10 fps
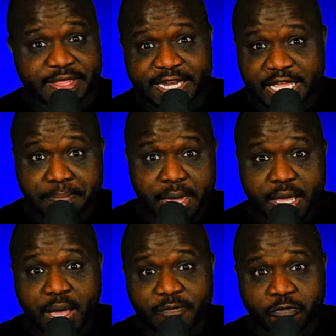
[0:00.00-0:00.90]
they didn't
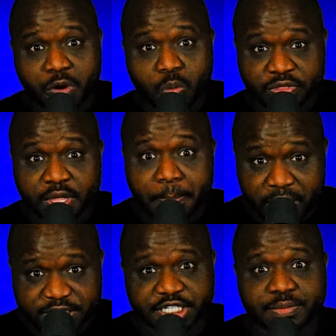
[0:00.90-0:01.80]
make up for with their
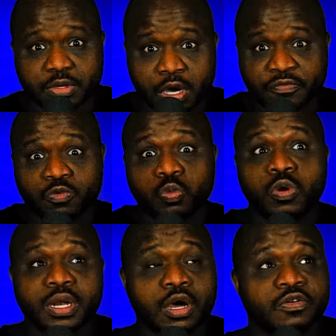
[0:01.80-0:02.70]
budget
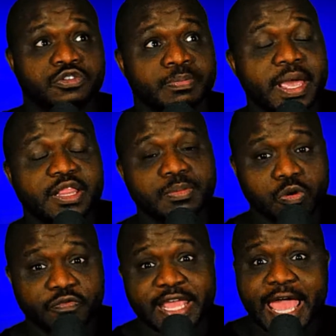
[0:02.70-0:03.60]
to make the
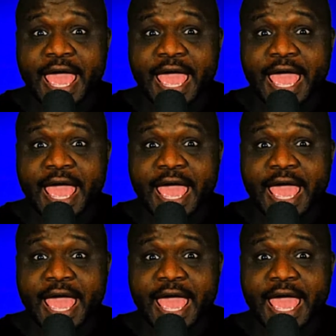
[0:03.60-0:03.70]
movie